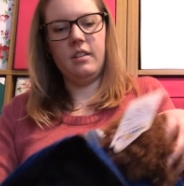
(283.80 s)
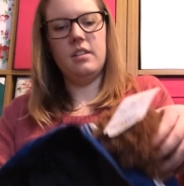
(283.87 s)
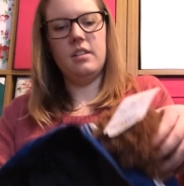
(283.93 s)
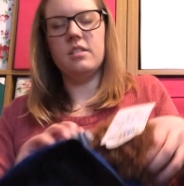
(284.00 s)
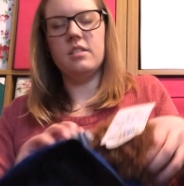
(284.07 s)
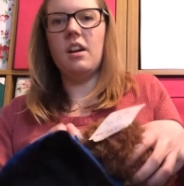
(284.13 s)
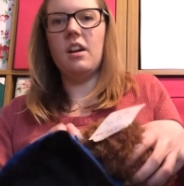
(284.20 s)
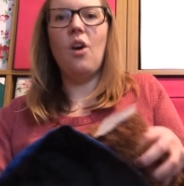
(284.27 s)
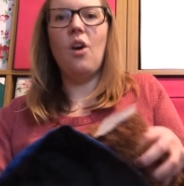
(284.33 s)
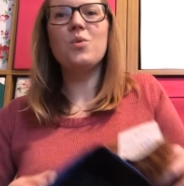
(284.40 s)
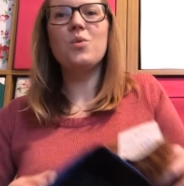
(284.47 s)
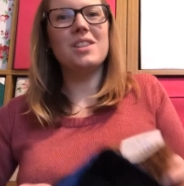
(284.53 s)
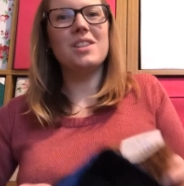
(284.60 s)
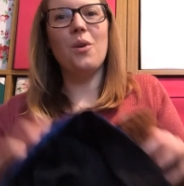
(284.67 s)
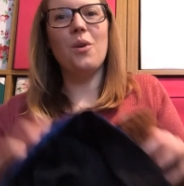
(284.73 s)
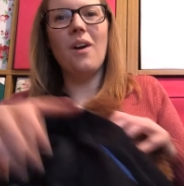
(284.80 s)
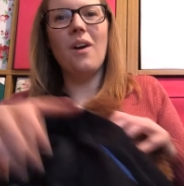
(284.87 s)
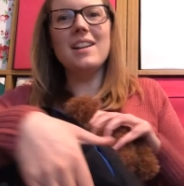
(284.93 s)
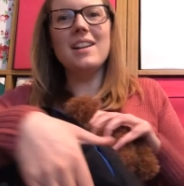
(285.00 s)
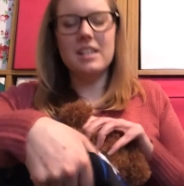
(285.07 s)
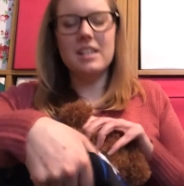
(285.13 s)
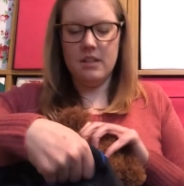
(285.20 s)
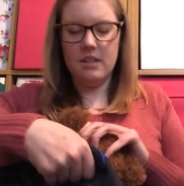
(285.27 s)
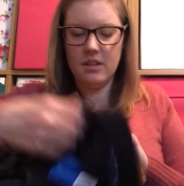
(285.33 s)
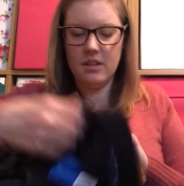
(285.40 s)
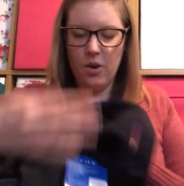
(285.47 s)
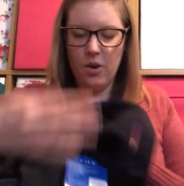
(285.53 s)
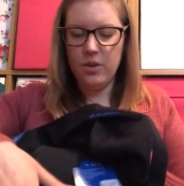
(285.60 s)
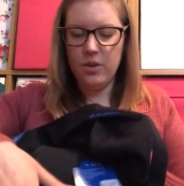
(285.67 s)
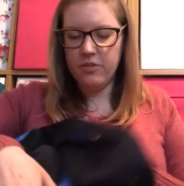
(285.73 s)
Because also, I didn't
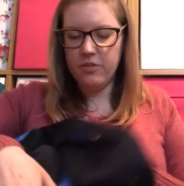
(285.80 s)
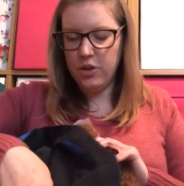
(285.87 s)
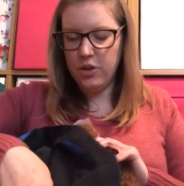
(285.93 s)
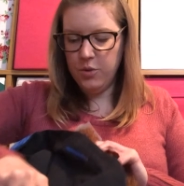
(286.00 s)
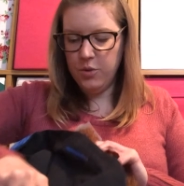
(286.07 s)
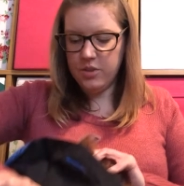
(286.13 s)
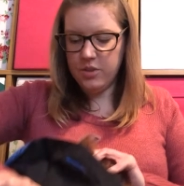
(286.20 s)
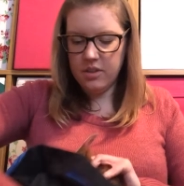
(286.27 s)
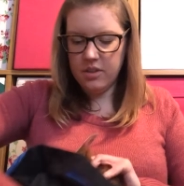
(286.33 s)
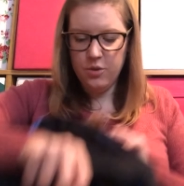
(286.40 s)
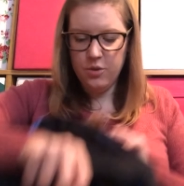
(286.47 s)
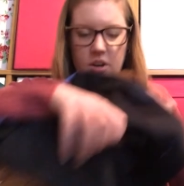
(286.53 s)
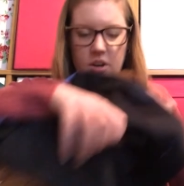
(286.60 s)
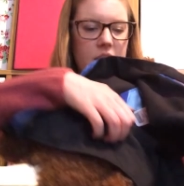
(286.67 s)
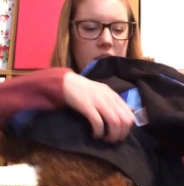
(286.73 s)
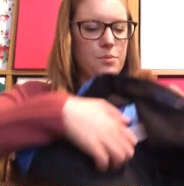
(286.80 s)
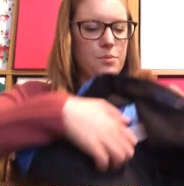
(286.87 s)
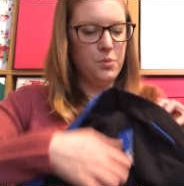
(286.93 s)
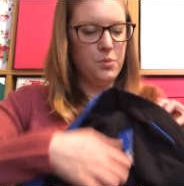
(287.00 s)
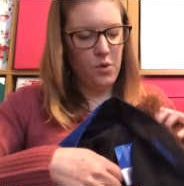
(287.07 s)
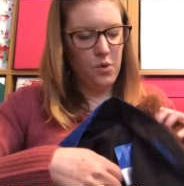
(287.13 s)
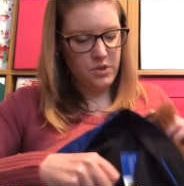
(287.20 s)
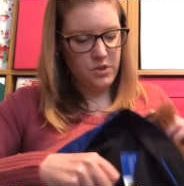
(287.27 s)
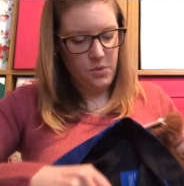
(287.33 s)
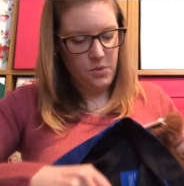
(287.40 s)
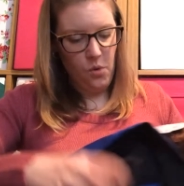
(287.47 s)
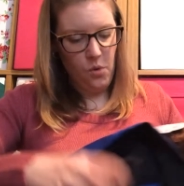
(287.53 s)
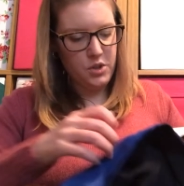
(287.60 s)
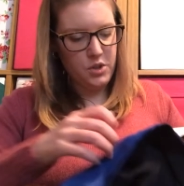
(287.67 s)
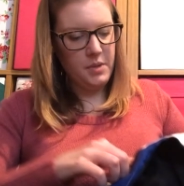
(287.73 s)
know if you'd, you guys would want to
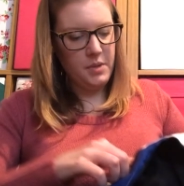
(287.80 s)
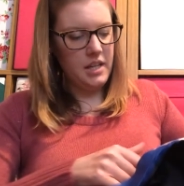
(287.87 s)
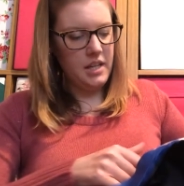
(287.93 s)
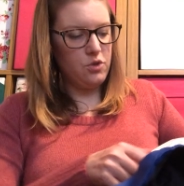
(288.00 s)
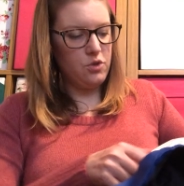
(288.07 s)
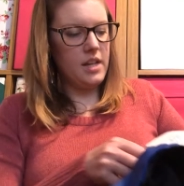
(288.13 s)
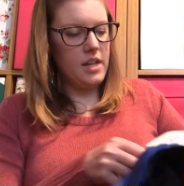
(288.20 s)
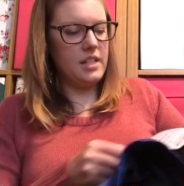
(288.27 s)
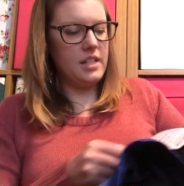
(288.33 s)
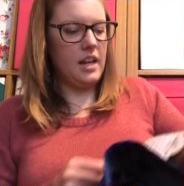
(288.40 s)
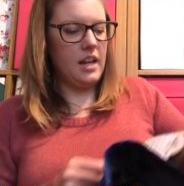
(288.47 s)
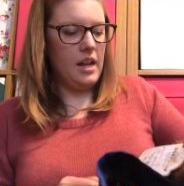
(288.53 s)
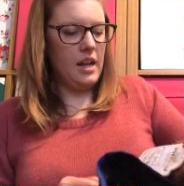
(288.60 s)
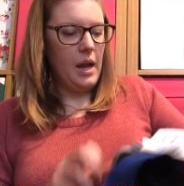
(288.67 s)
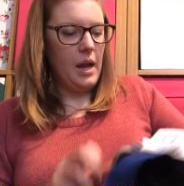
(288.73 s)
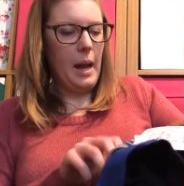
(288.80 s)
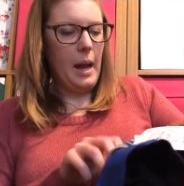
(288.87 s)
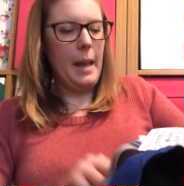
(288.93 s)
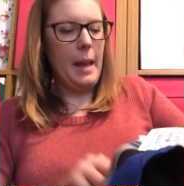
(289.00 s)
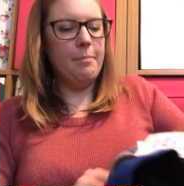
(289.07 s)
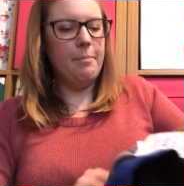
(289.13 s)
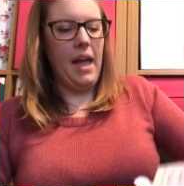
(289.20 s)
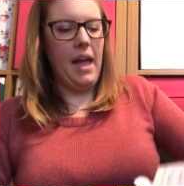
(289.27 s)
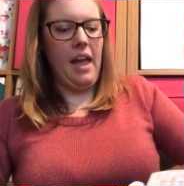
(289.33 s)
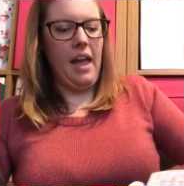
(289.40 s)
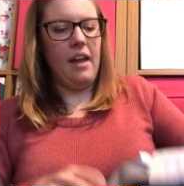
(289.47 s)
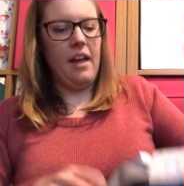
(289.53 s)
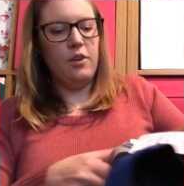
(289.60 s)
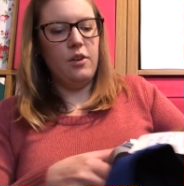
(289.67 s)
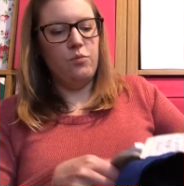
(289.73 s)
watch me dressing a
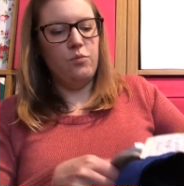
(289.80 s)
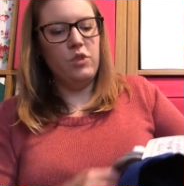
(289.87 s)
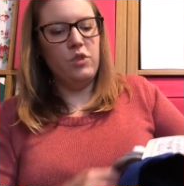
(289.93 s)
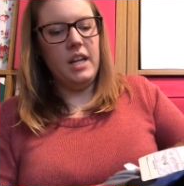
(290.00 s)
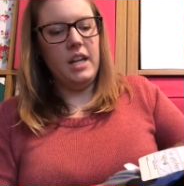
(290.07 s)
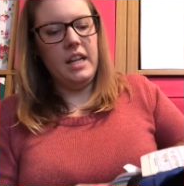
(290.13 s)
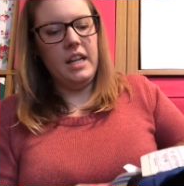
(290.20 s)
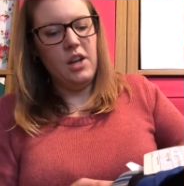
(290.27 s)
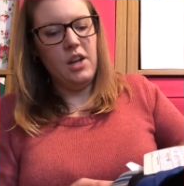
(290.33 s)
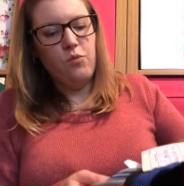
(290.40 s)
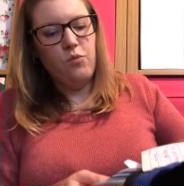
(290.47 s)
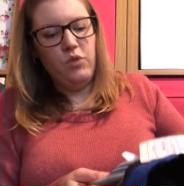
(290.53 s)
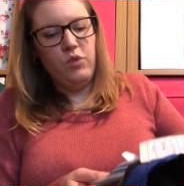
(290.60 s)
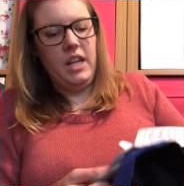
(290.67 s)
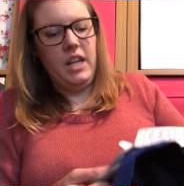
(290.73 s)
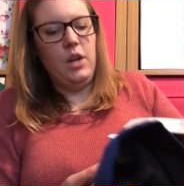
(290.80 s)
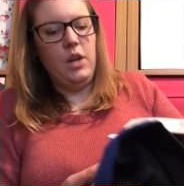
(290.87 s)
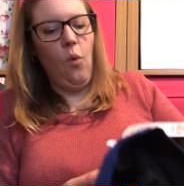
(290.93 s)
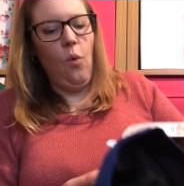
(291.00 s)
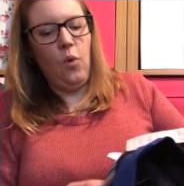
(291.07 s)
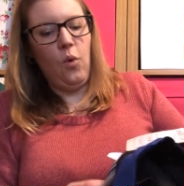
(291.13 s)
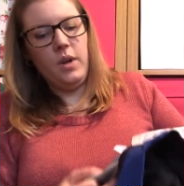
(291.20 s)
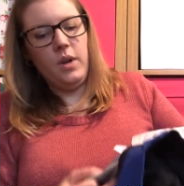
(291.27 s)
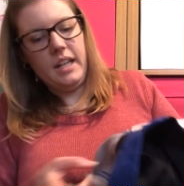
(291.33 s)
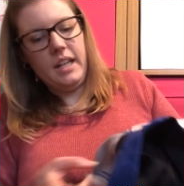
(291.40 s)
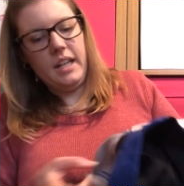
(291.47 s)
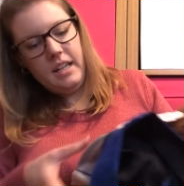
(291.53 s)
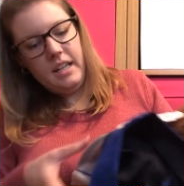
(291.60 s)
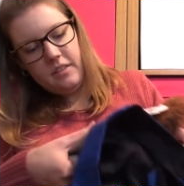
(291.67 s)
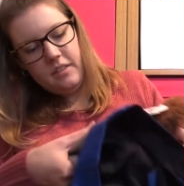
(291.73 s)
bear really, really
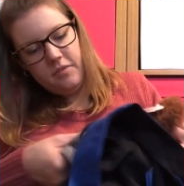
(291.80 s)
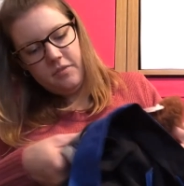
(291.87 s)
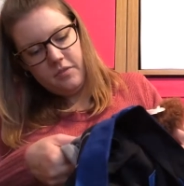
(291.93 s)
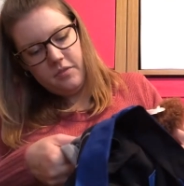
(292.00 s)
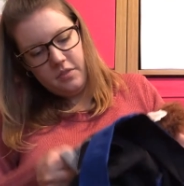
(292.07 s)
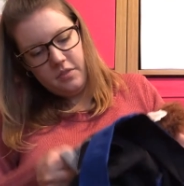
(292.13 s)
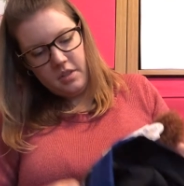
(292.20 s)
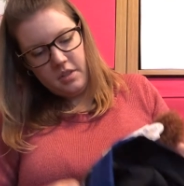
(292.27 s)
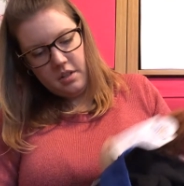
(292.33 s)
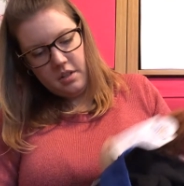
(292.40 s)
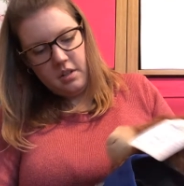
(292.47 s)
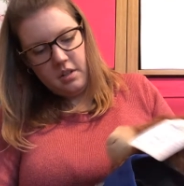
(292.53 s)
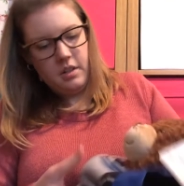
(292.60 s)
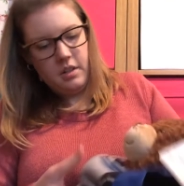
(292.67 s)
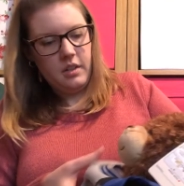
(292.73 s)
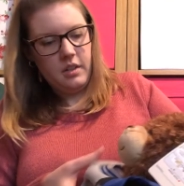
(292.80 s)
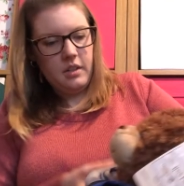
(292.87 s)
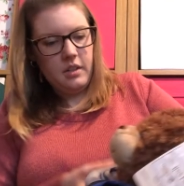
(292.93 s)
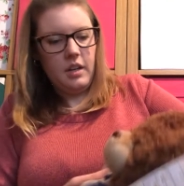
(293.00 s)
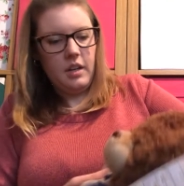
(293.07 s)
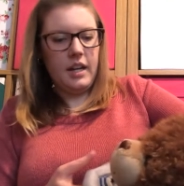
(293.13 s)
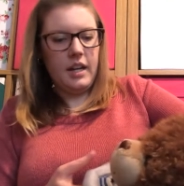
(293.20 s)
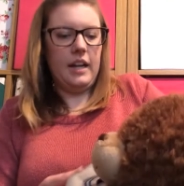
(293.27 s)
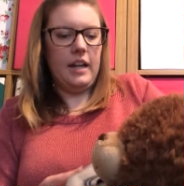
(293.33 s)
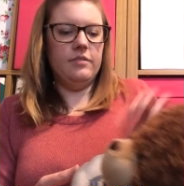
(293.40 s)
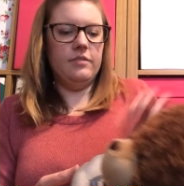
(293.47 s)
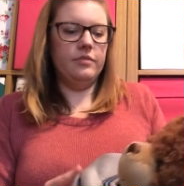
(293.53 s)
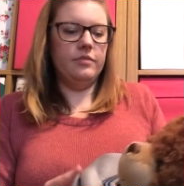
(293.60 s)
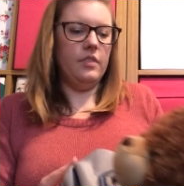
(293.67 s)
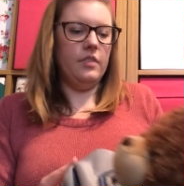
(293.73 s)
awkwardly. Okay,
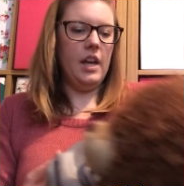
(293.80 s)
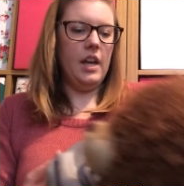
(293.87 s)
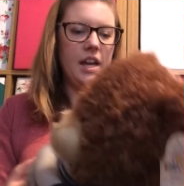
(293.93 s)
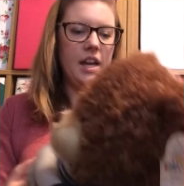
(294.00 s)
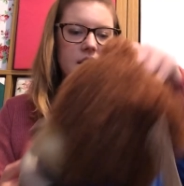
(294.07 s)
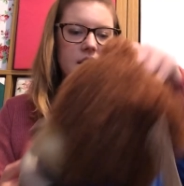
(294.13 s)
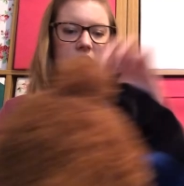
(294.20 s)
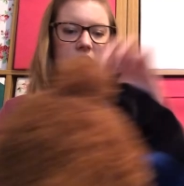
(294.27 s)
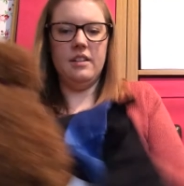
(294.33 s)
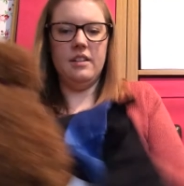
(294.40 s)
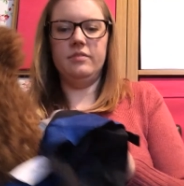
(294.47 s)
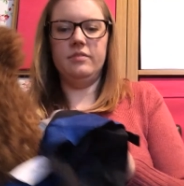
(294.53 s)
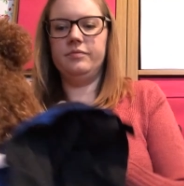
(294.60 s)
head is in.